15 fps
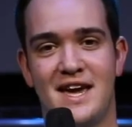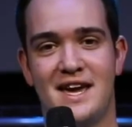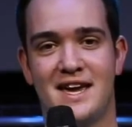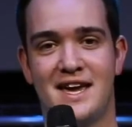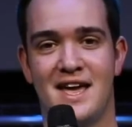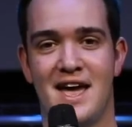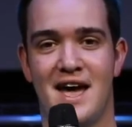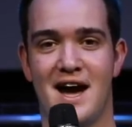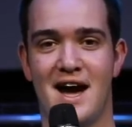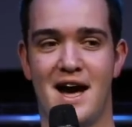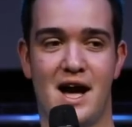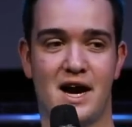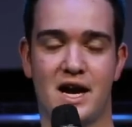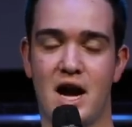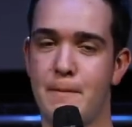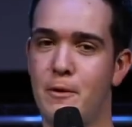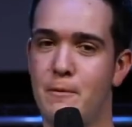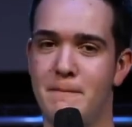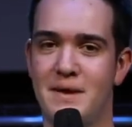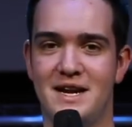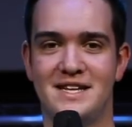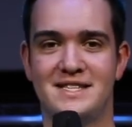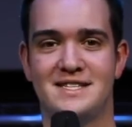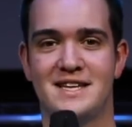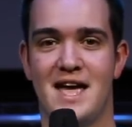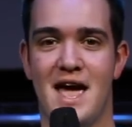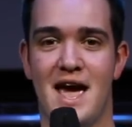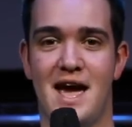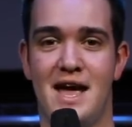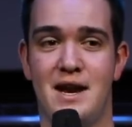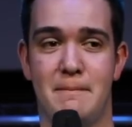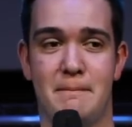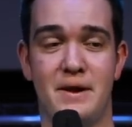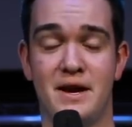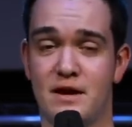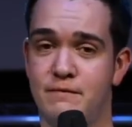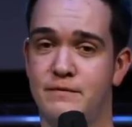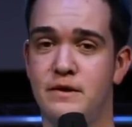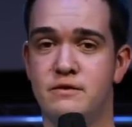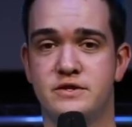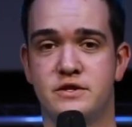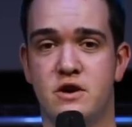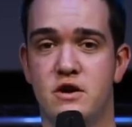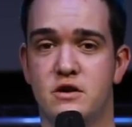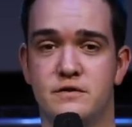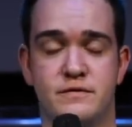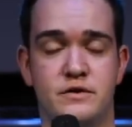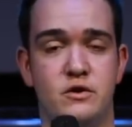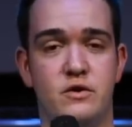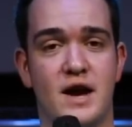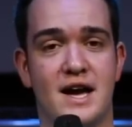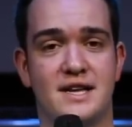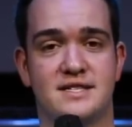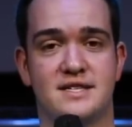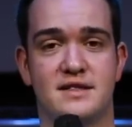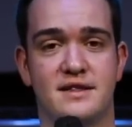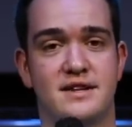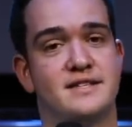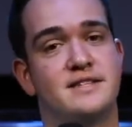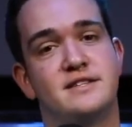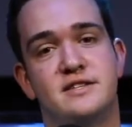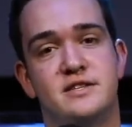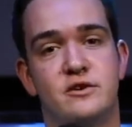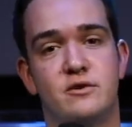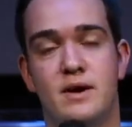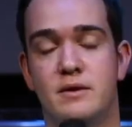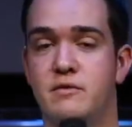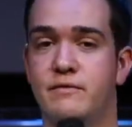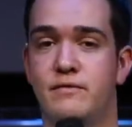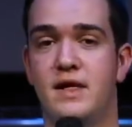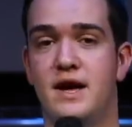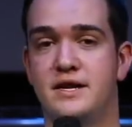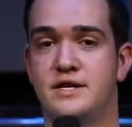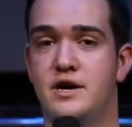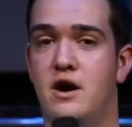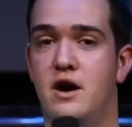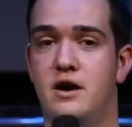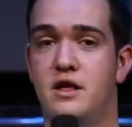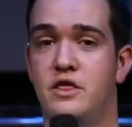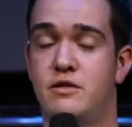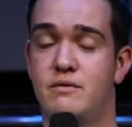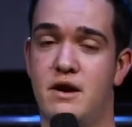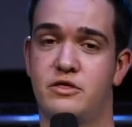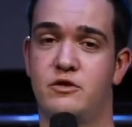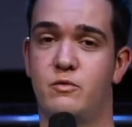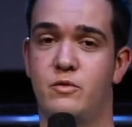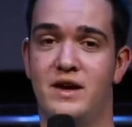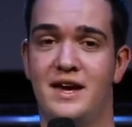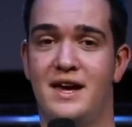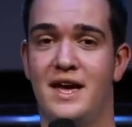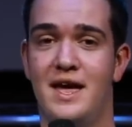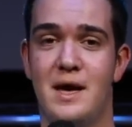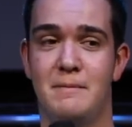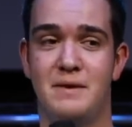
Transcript: take a couple minutes and pick a few songs for you guys to listen to and reflect on throughout the week,